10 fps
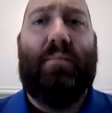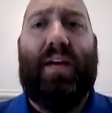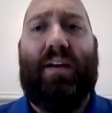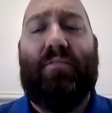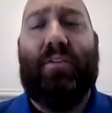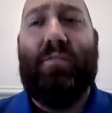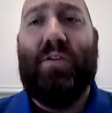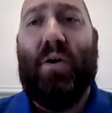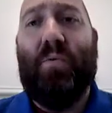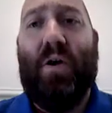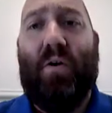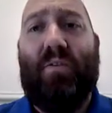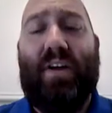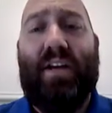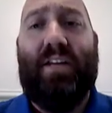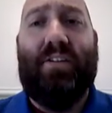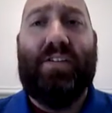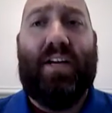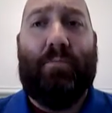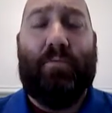If you don't know of any,
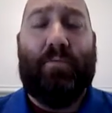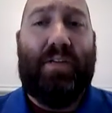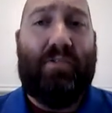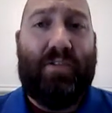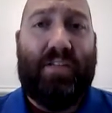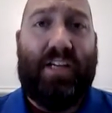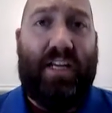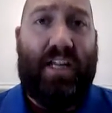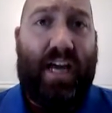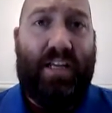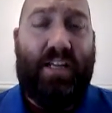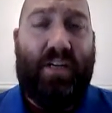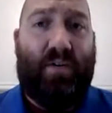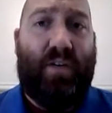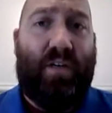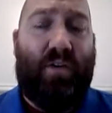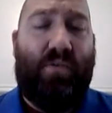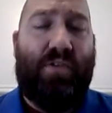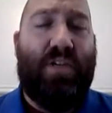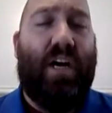there's a couple resources online that you can
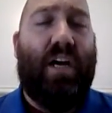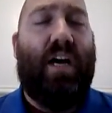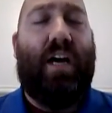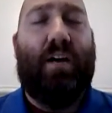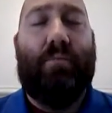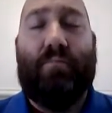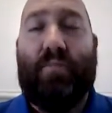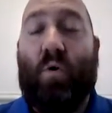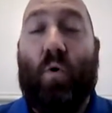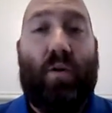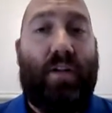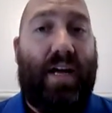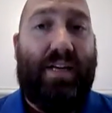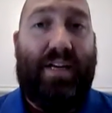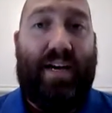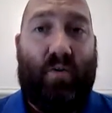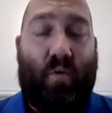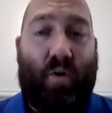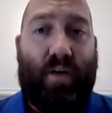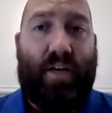use.
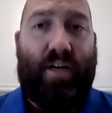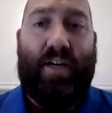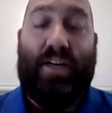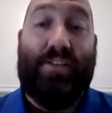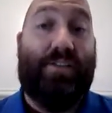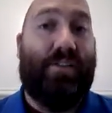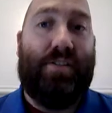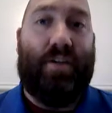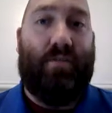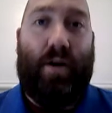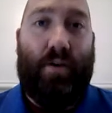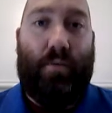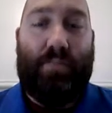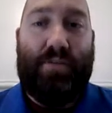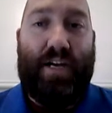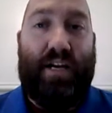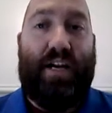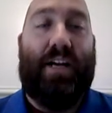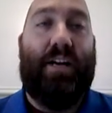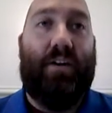Choralnet.org is just a great website
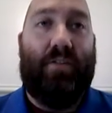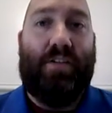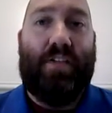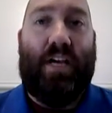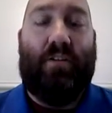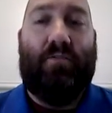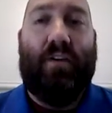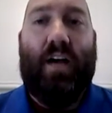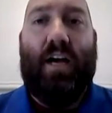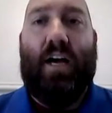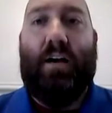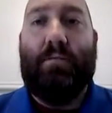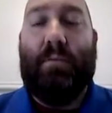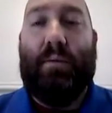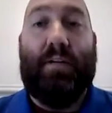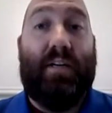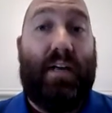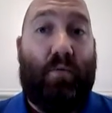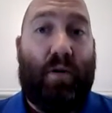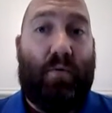in and of itself, to be able to
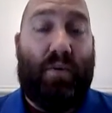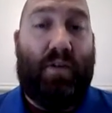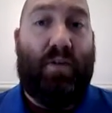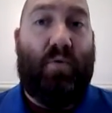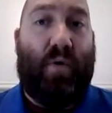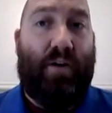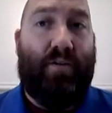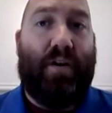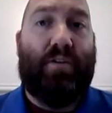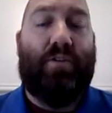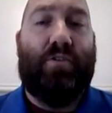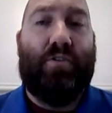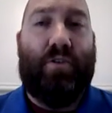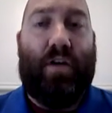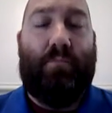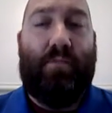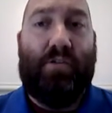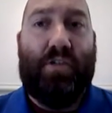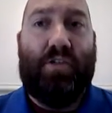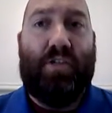network with other choir directors,
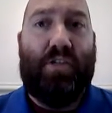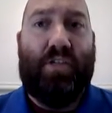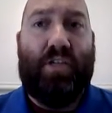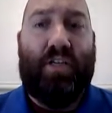musicians,